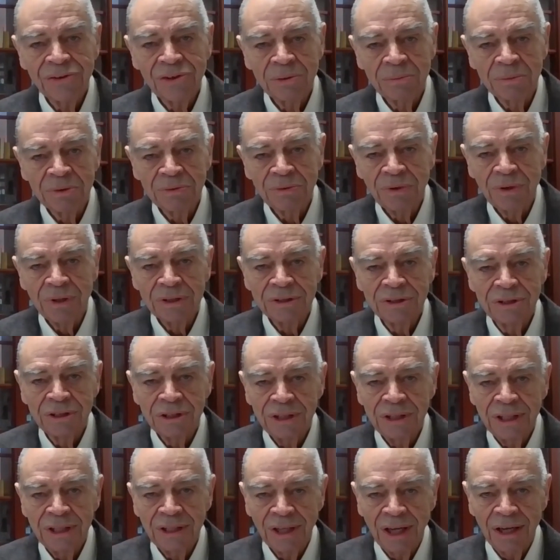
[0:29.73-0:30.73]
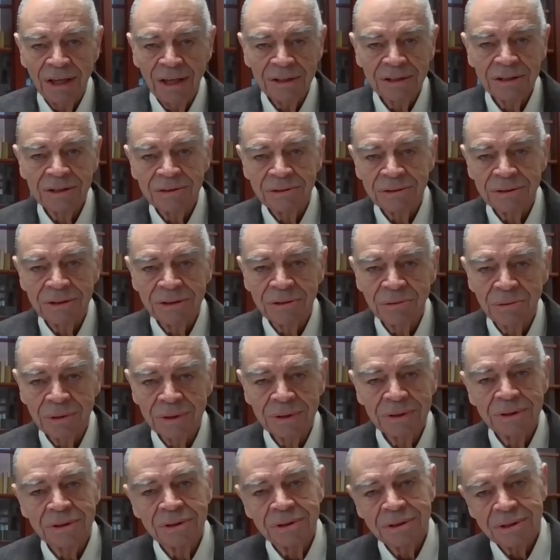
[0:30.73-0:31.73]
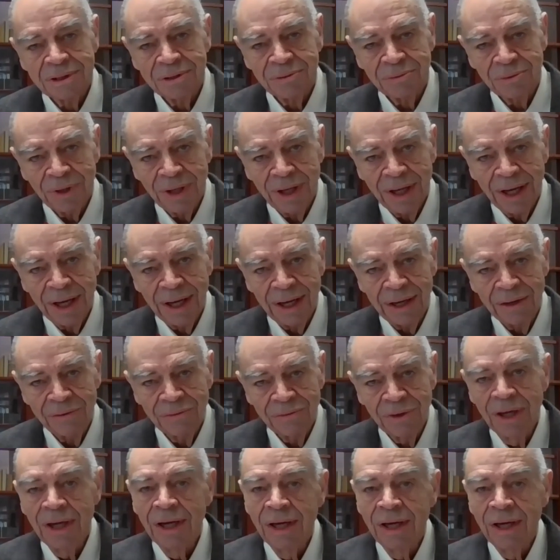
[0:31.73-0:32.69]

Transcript: some of our genealogical sources that we have.